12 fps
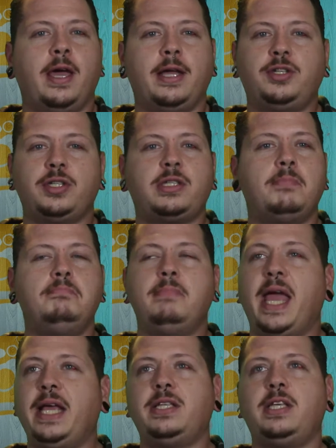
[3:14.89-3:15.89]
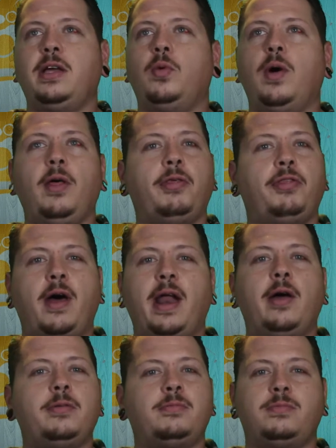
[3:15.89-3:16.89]
and just amazing, well thought
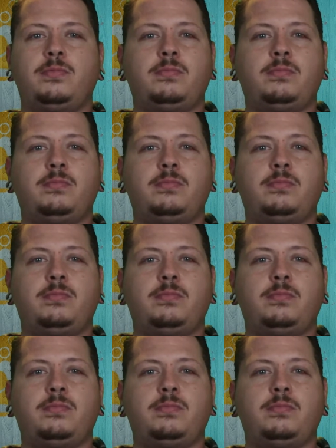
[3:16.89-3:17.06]
out